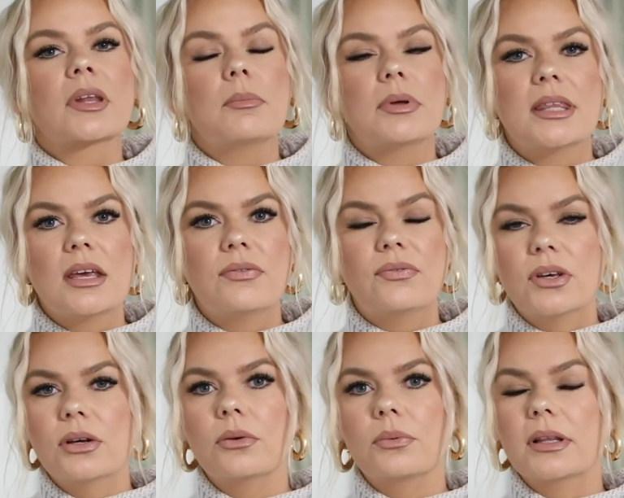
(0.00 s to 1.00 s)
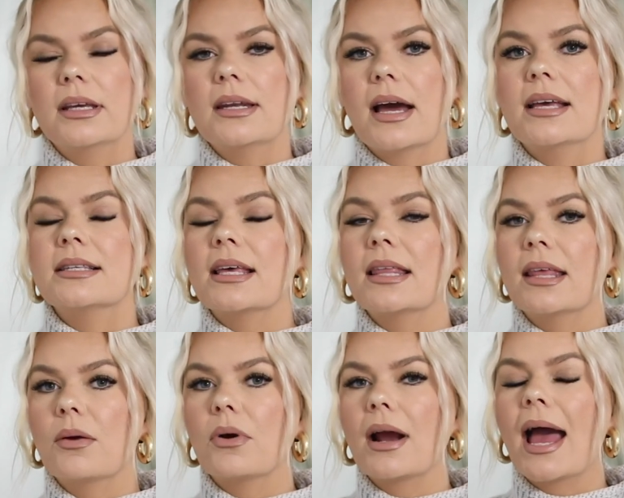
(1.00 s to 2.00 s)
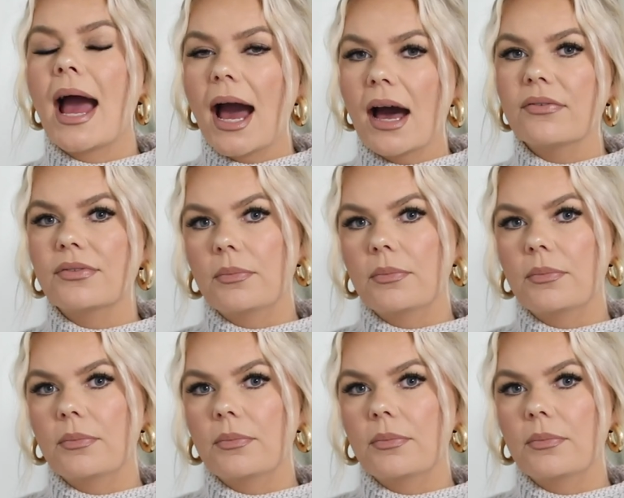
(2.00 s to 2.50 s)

but they feel really nice, and they were half